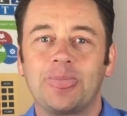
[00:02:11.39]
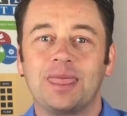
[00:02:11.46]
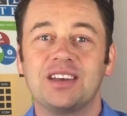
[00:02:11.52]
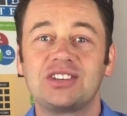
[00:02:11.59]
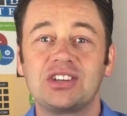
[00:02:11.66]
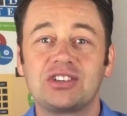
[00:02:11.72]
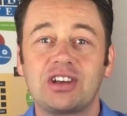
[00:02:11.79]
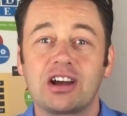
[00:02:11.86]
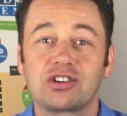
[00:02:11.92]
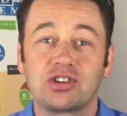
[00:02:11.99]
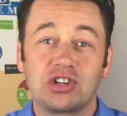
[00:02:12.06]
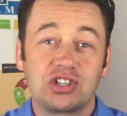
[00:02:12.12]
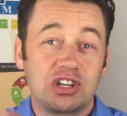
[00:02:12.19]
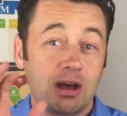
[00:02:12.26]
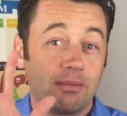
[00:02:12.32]
This is
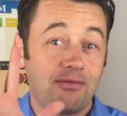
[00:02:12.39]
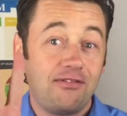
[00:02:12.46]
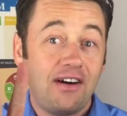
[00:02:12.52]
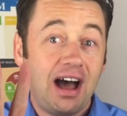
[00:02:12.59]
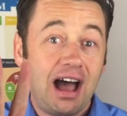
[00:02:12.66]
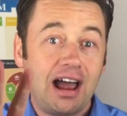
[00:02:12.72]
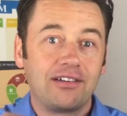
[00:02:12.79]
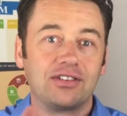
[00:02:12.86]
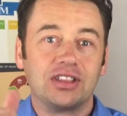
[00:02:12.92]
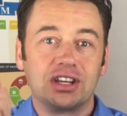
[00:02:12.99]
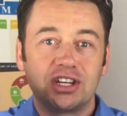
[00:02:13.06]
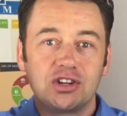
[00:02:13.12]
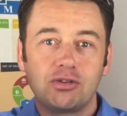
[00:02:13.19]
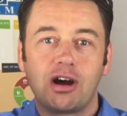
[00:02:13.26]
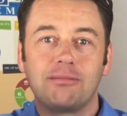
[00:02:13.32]
actually step five in the
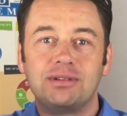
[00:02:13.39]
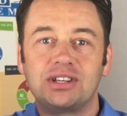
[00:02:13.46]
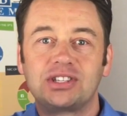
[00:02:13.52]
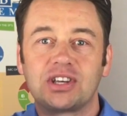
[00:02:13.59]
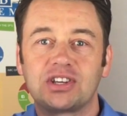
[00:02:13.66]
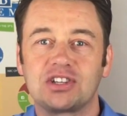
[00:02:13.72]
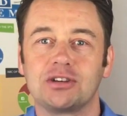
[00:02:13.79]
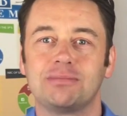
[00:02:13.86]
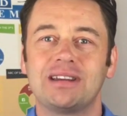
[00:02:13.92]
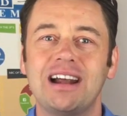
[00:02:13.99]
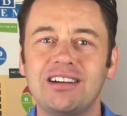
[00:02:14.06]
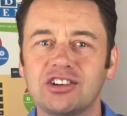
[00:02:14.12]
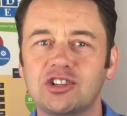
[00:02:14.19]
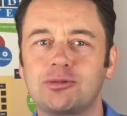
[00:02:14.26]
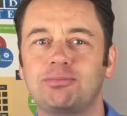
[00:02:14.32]
DYB system, and
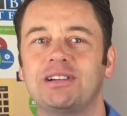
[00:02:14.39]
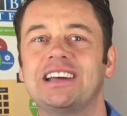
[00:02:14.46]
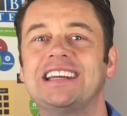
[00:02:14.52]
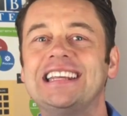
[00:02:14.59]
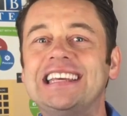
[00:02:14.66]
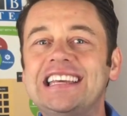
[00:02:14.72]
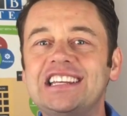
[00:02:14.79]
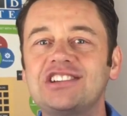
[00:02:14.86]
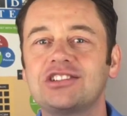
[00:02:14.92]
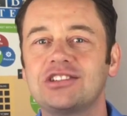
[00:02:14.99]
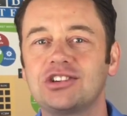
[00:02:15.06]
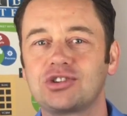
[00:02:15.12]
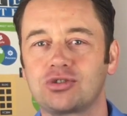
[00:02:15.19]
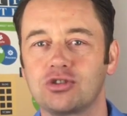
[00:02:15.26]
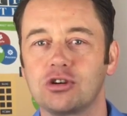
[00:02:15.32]
I'll explain each of
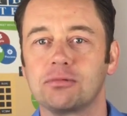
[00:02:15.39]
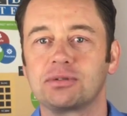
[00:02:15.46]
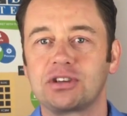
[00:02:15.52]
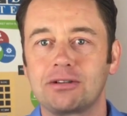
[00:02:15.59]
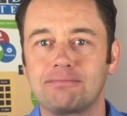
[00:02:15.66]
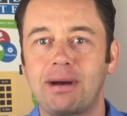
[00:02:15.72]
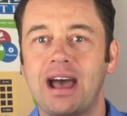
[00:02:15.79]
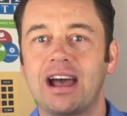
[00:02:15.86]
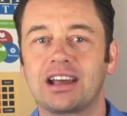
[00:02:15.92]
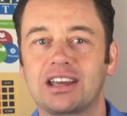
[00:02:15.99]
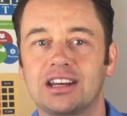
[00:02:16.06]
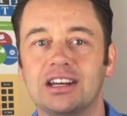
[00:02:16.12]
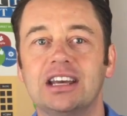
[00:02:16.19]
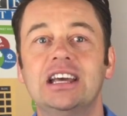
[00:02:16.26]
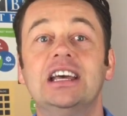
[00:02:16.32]
these groups,
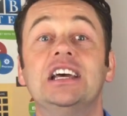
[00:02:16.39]
unpacking